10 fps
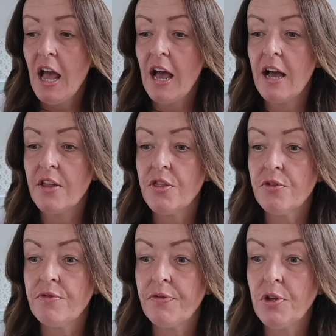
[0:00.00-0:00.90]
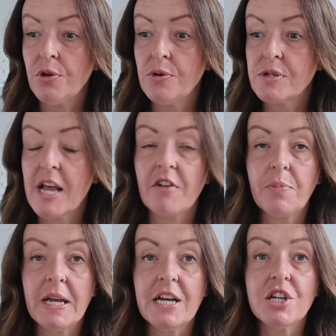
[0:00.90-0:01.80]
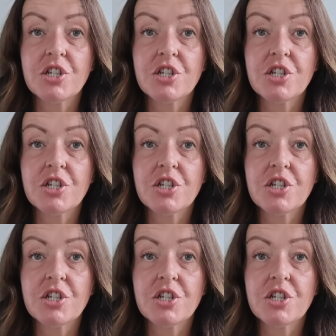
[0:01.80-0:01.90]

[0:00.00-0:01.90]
And the reviews have been